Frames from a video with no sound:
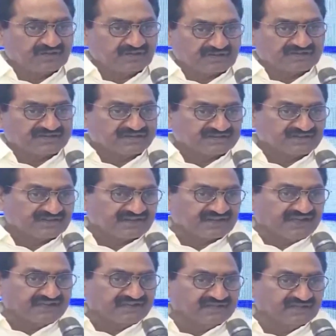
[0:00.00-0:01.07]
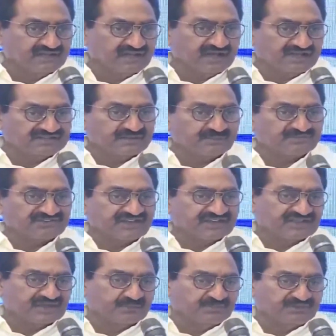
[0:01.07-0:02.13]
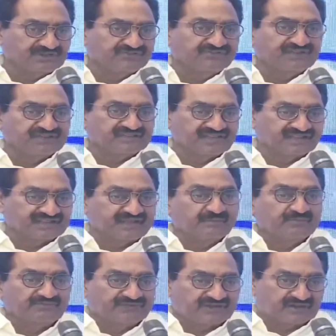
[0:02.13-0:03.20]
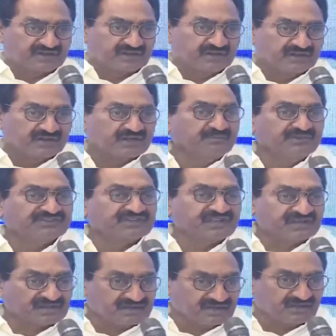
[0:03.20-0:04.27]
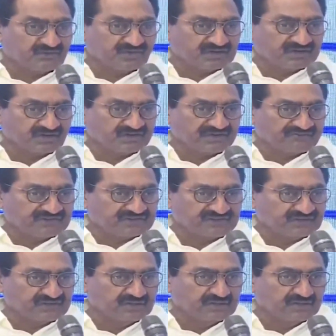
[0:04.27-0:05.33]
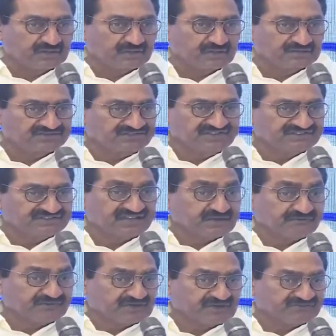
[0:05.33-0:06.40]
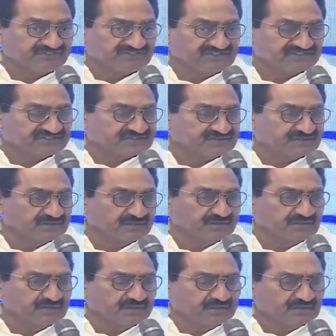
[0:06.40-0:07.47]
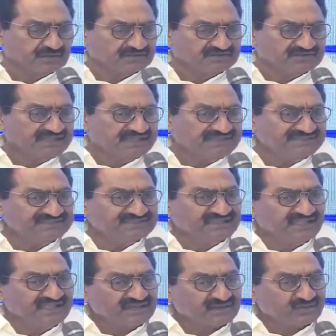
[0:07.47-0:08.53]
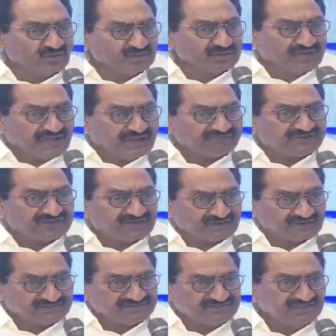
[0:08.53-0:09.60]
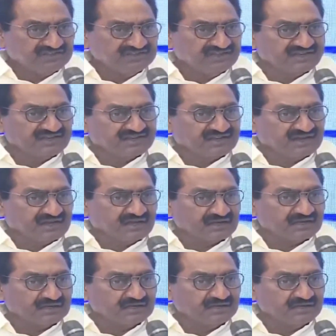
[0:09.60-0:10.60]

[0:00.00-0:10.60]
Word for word: conducted raid on some shell companies where they claimed for remission or whatever for the GST, refund of GST. Then they wrote, after seeing the record,